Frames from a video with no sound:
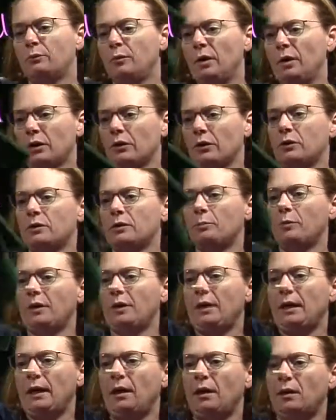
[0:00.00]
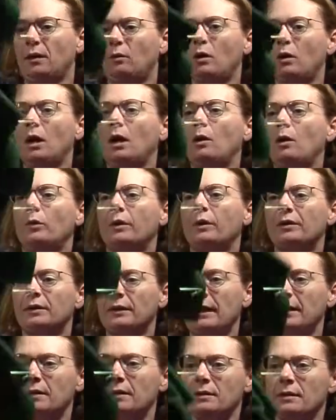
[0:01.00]
mirrors, but now with
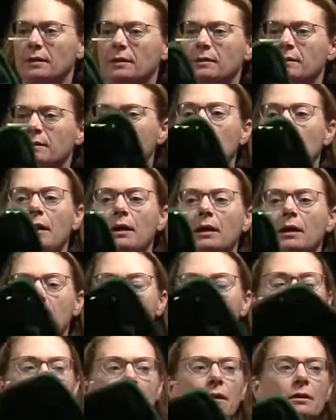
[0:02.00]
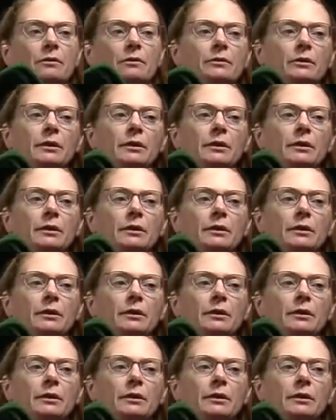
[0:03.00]
lenses, instead of the